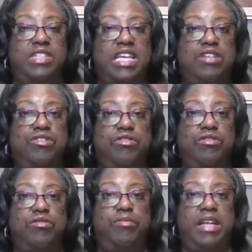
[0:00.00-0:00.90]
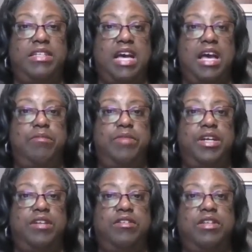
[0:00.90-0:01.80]
schedule my time
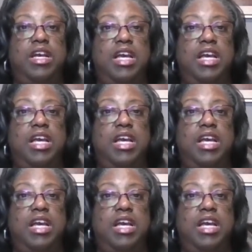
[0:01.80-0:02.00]
better